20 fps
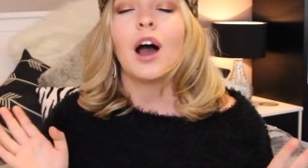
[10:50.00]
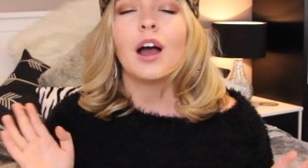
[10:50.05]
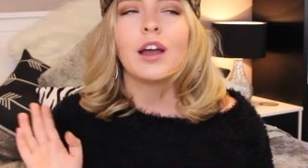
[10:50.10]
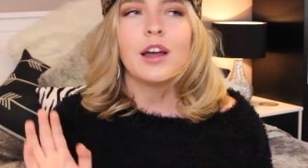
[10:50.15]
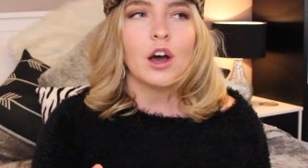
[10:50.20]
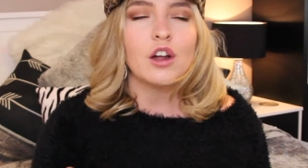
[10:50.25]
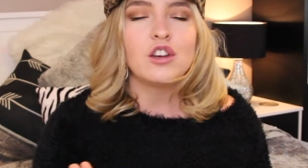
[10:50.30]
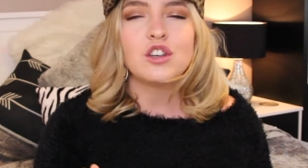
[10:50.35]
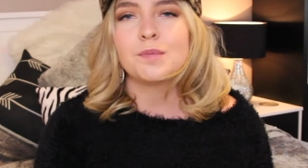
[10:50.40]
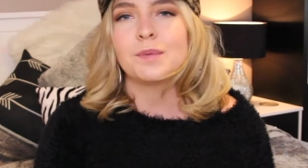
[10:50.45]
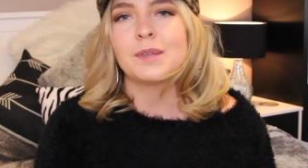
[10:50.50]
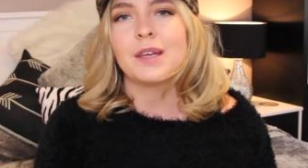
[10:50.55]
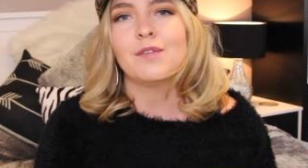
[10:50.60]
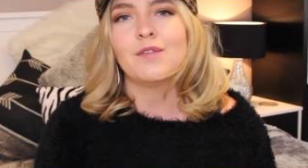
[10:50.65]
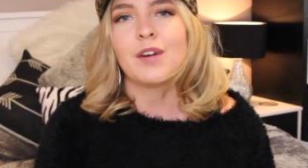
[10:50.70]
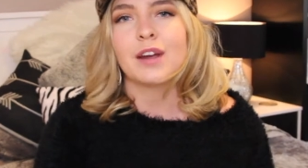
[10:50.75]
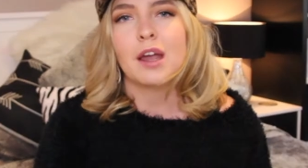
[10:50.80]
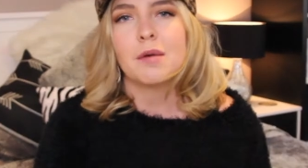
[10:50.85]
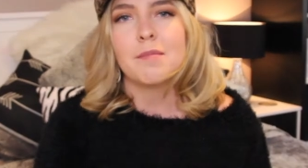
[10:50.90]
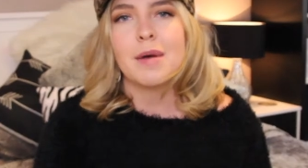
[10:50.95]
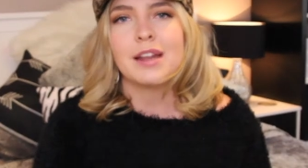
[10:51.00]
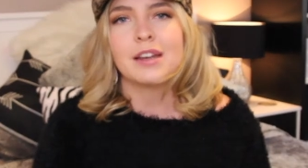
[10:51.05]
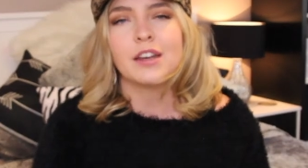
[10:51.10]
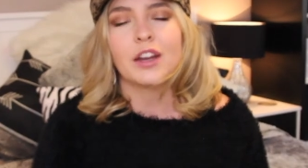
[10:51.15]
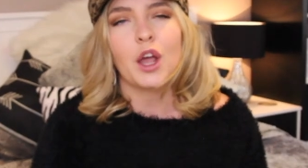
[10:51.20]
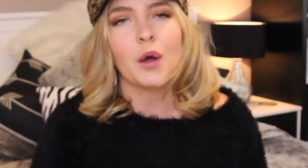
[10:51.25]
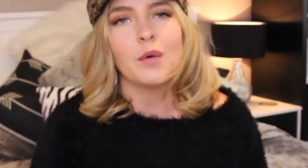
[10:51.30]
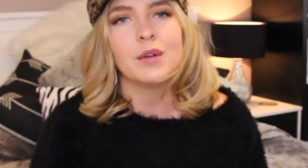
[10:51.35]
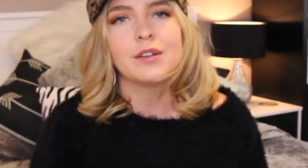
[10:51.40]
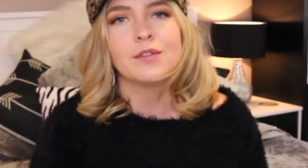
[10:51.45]
I one hundred percent
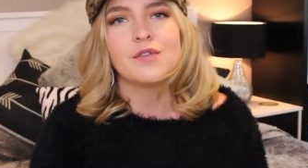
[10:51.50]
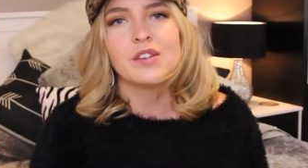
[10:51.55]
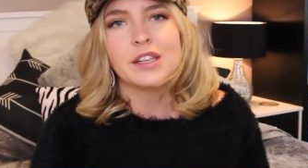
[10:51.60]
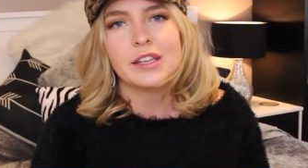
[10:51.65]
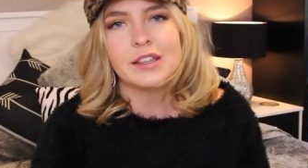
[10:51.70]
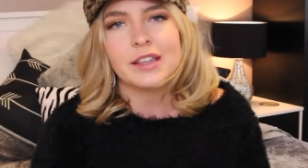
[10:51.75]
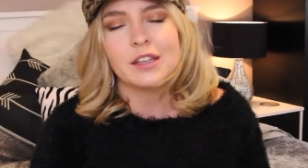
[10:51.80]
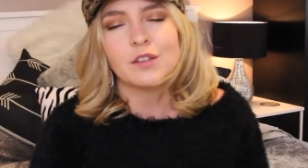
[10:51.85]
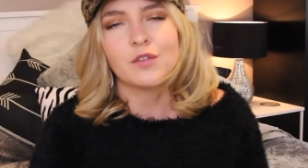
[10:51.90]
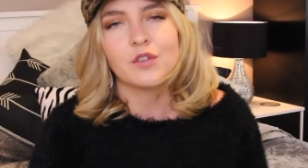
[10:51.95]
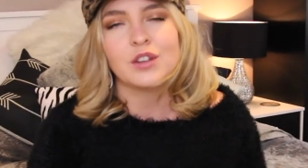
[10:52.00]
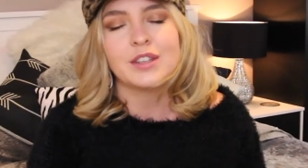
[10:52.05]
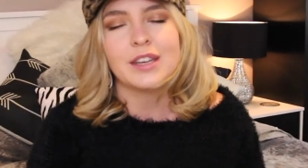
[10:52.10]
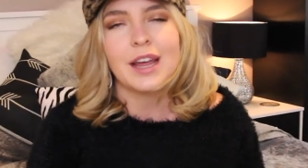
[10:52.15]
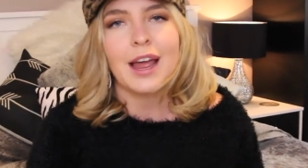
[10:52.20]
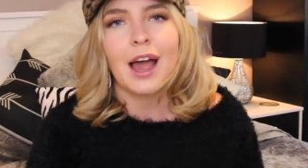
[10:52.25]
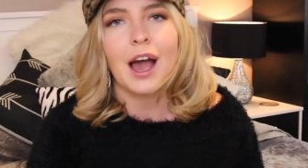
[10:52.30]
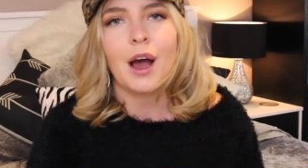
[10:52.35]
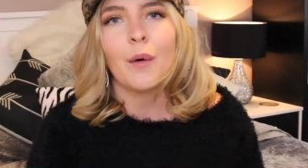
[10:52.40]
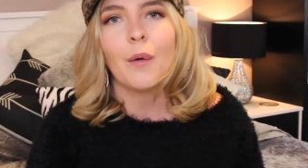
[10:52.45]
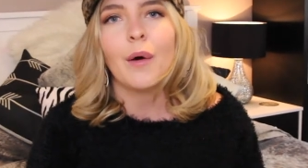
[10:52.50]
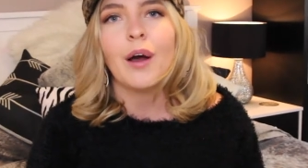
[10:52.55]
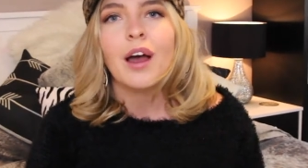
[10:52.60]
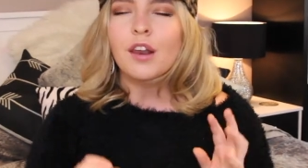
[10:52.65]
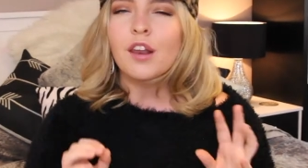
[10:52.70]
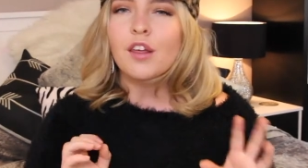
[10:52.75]
recommend going to visit this for a day out.